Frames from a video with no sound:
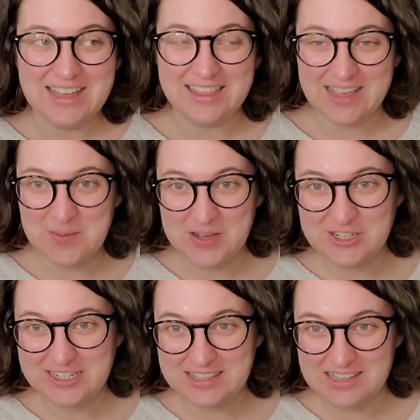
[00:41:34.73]
I think I
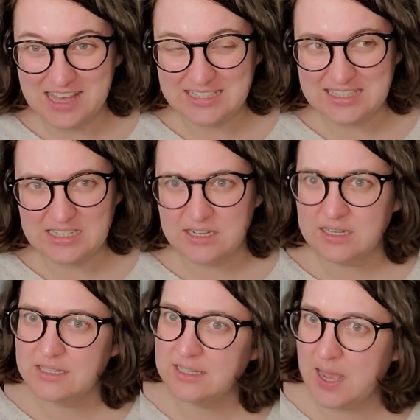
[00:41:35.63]
mentioned it the last
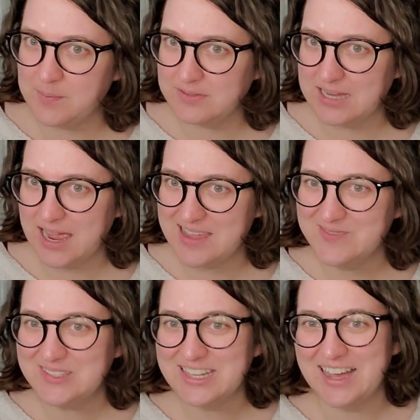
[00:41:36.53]
couple
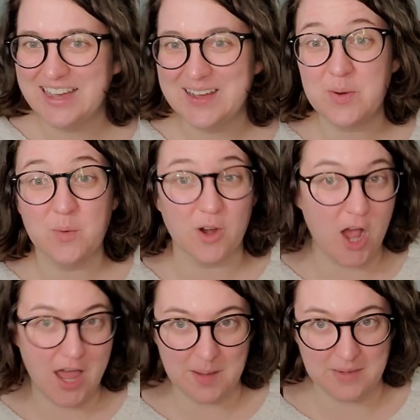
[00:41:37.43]
times, uh, but we're
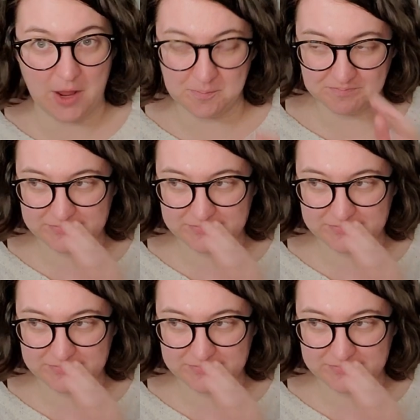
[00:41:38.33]
caught up now.